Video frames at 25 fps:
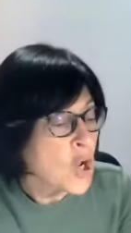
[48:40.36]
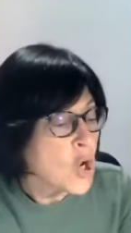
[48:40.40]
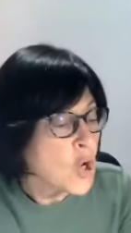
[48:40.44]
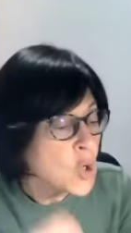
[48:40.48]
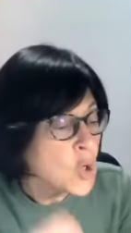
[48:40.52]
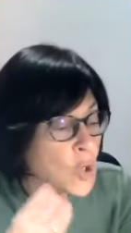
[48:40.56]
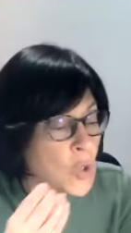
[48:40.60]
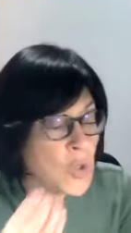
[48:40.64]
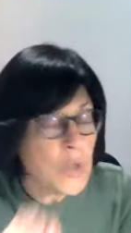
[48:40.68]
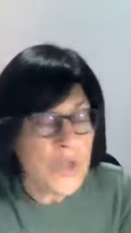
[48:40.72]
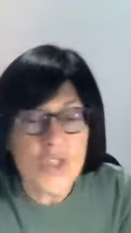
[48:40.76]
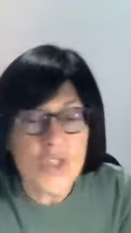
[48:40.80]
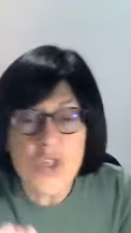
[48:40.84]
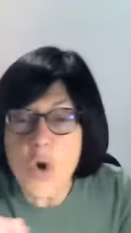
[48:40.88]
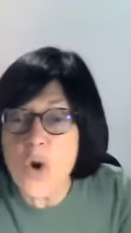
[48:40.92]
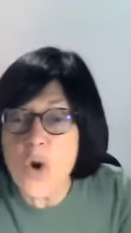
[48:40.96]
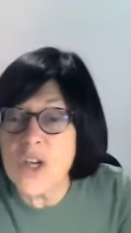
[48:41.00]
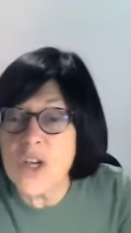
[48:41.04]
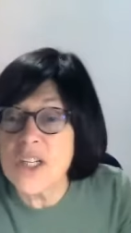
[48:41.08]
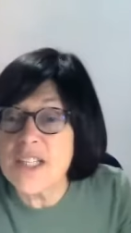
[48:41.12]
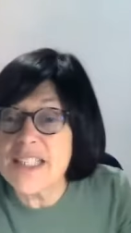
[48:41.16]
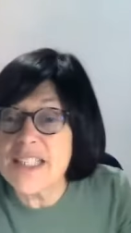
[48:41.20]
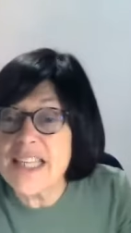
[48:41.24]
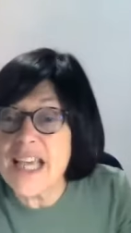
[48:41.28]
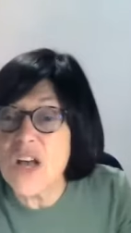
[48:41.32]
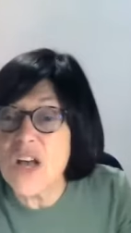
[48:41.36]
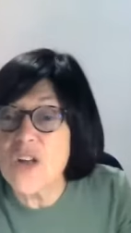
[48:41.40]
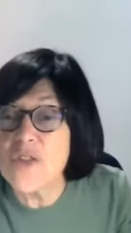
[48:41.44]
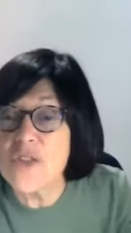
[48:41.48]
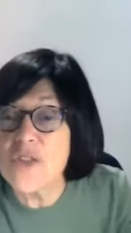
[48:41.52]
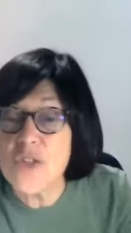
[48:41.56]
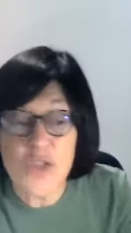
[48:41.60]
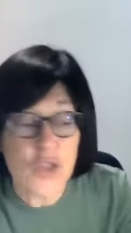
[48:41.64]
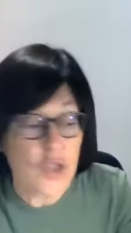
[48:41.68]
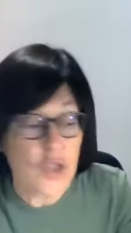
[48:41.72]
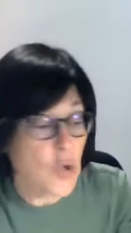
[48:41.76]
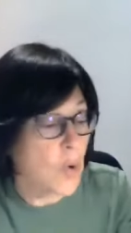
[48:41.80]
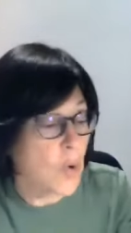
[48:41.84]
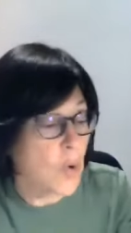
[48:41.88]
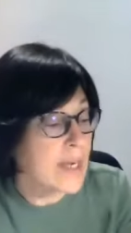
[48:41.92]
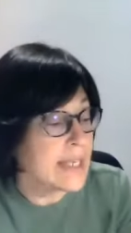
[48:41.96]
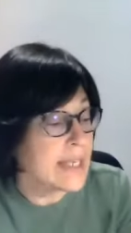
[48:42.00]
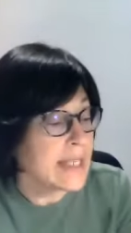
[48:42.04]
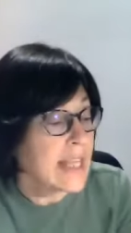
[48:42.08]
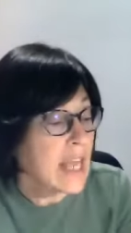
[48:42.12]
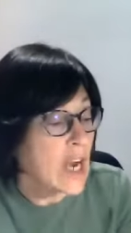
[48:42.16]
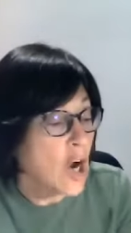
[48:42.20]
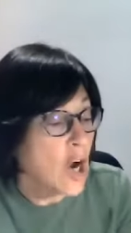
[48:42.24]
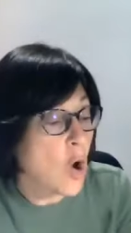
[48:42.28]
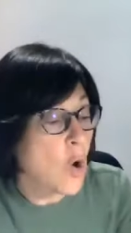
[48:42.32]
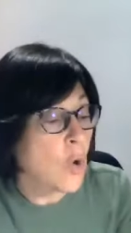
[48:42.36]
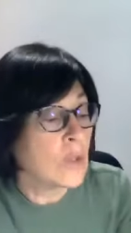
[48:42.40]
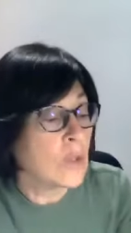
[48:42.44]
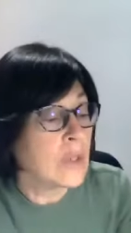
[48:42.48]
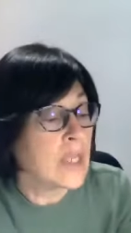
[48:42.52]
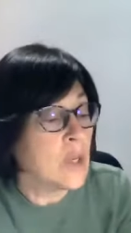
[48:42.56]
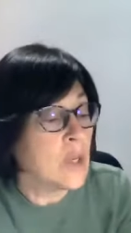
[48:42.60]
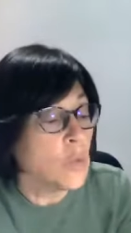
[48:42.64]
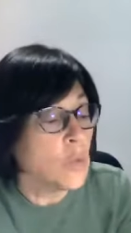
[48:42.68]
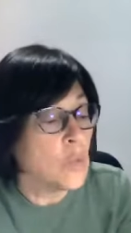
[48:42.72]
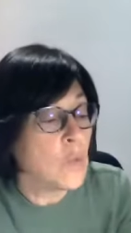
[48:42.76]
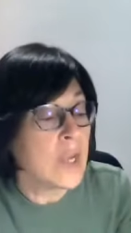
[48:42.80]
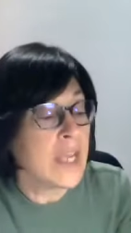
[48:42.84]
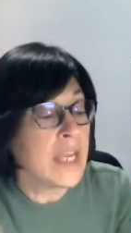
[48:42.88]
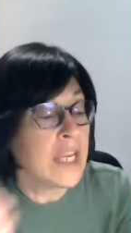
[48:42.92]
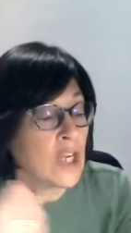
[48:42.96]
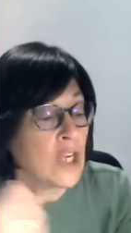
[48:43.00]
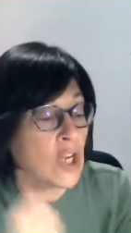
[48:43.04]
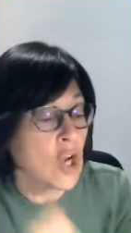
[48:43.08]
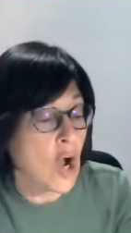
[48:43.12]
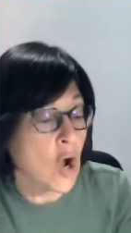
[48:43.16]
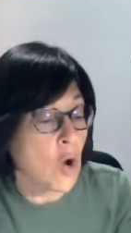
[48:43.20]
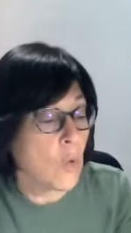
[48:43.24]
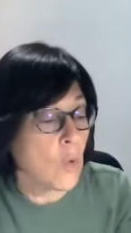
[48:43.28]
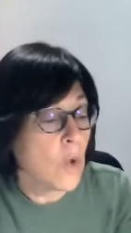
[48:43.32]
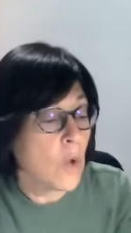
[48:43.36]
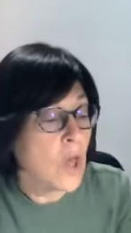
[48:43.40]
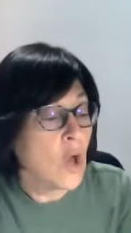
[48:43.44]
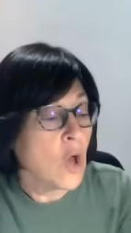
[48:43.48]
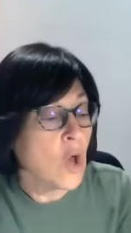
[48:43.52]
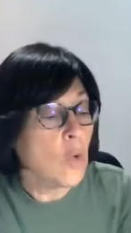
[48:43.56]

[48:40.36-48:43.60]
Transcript: Who's going to tell the stories that only we know?